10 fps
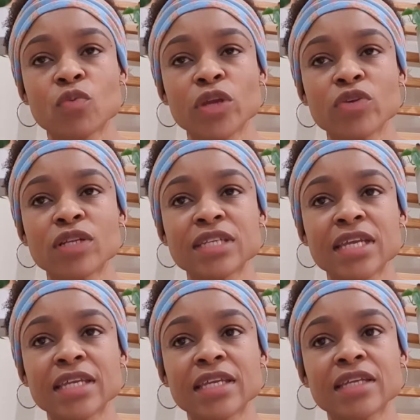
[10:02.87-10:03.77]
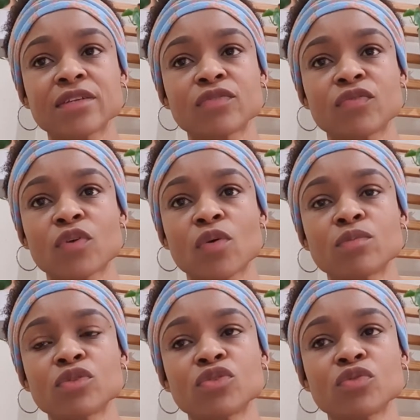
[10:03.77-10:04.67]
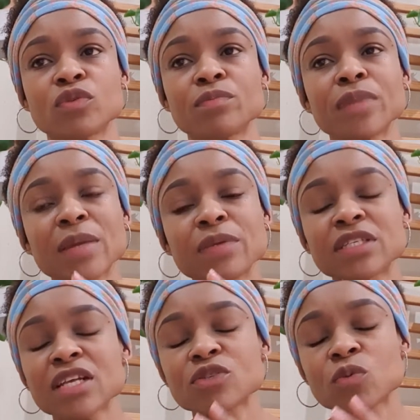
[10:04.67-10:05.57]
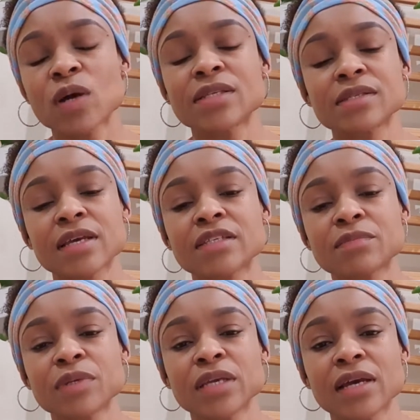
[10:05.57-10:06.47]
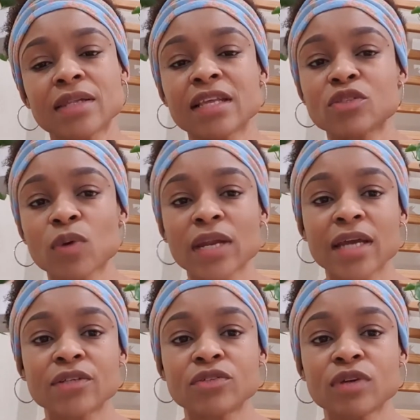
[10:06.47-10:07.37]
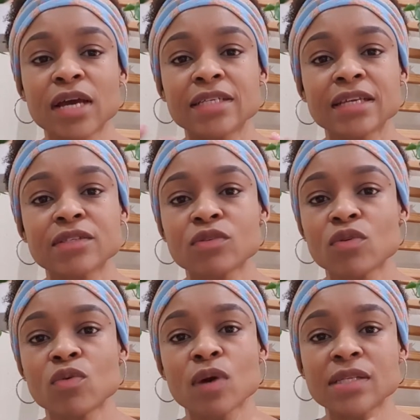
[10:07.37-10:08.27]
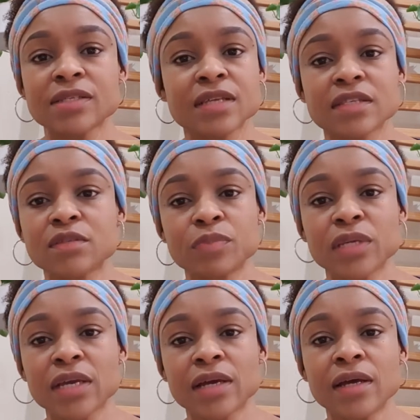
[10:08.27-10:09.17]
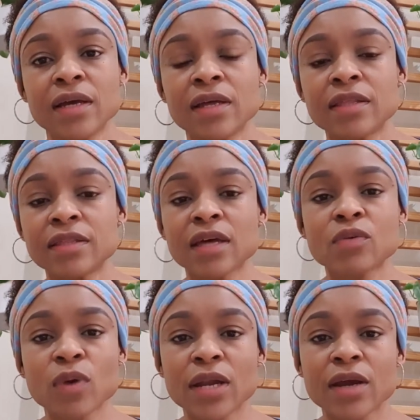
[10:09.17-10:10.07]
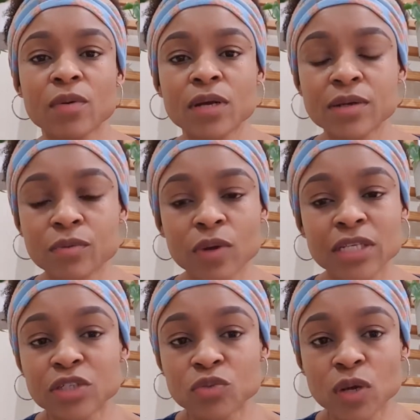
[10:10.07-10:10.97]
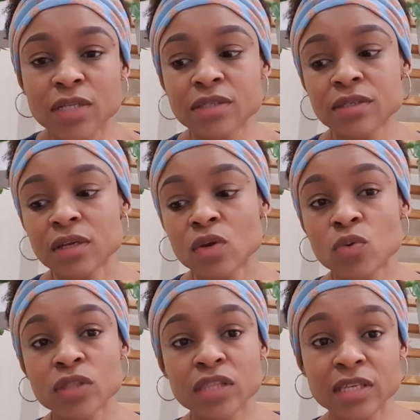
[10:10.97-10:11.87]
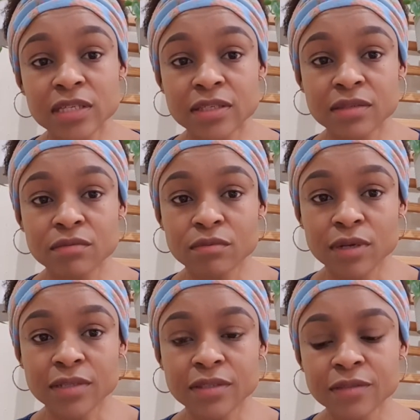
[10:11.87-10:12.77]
where you are taking it from, to maybe just one size bigger. That's what I do. I just go one size bigger than what it was with these ones.